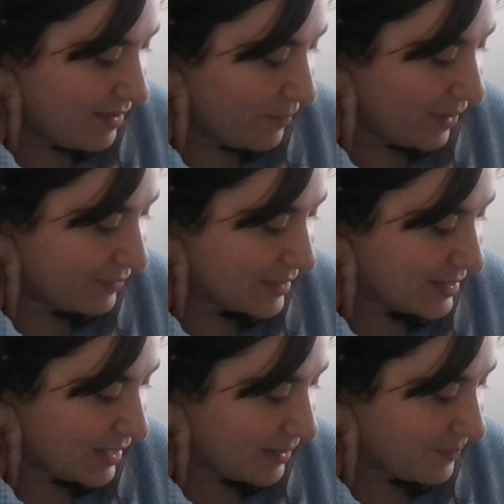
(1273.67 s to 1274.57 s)
We'll have to
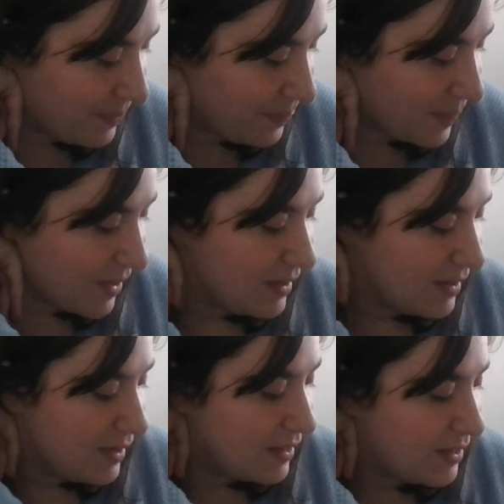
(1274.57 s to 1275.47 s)
see.
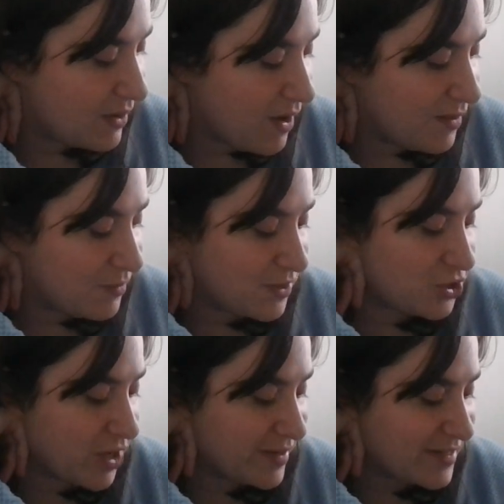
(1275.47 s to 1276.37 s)
The god was
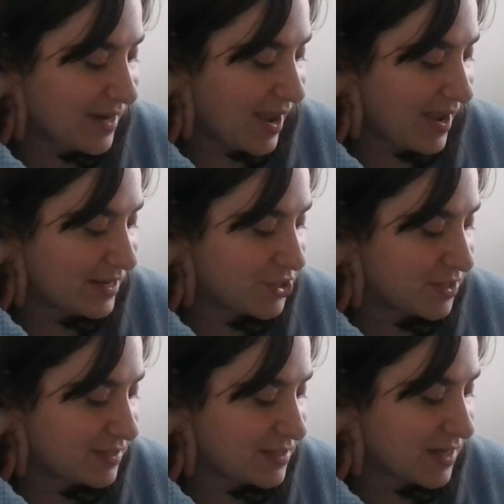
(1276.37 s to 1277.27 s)
dressed in
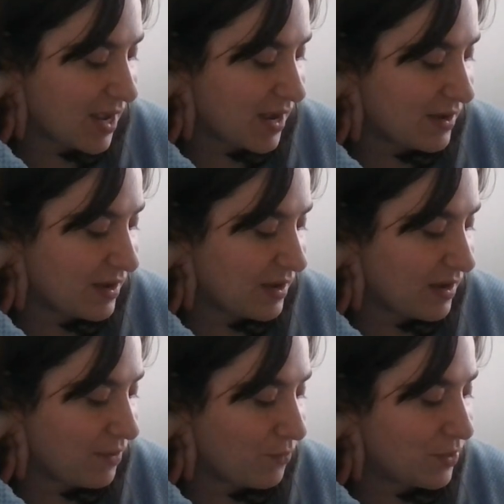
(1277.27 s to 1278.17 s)
ancient style
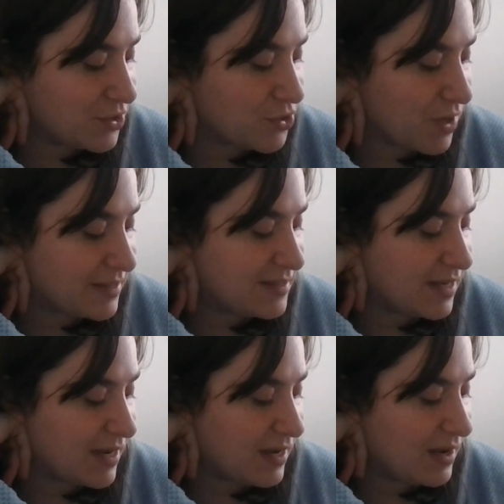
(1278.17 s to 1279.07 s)
was dressed
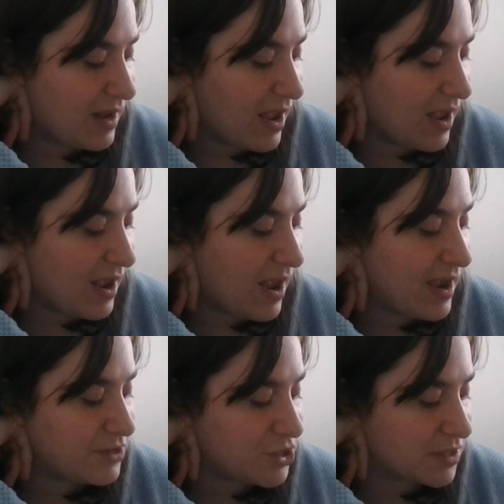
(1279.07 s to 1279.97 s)
in
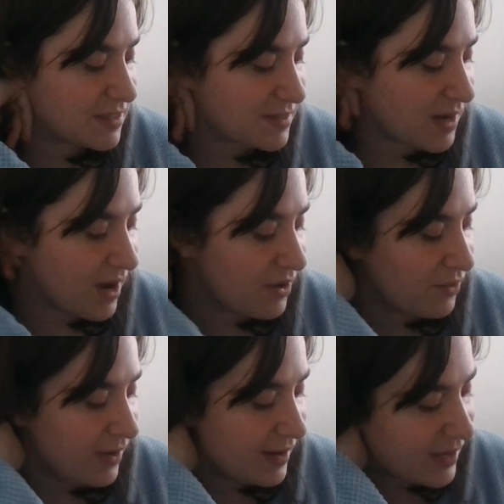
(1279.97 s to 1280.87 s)
ancient
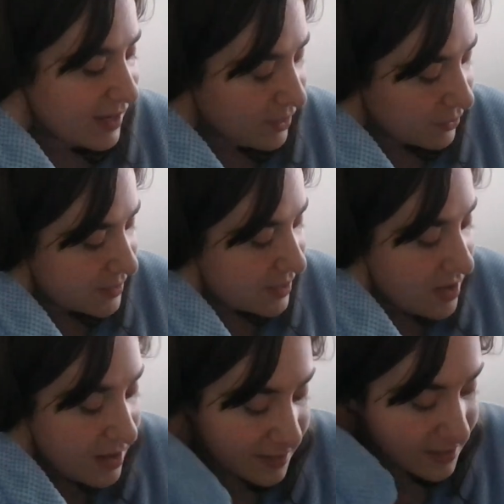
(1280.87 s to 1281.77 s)
style in a kilt,
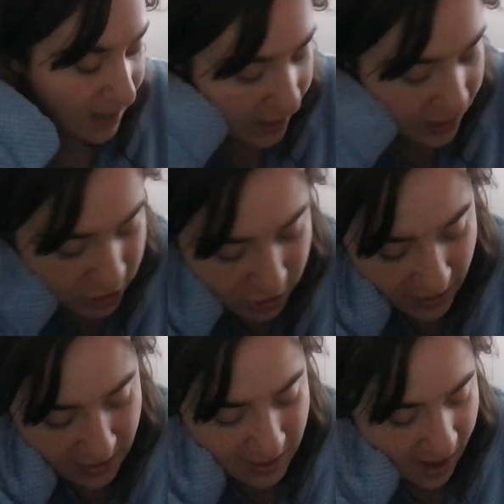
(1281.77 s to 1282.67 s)
sash,
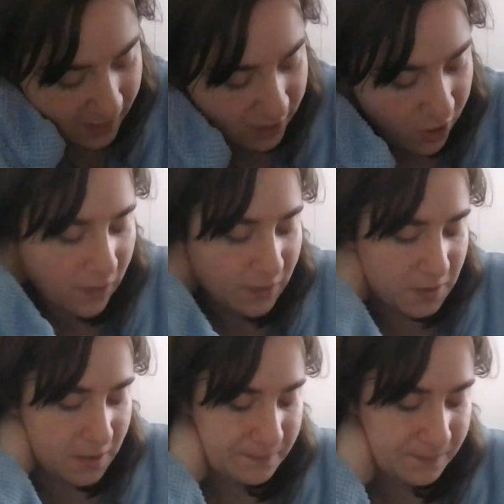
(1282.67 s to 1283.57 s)
and neck
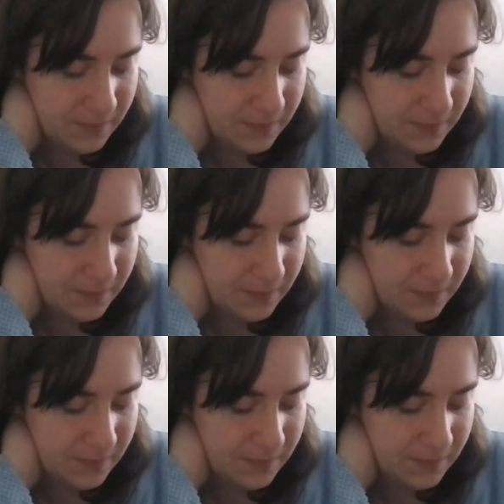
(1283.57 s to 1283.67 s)
collar.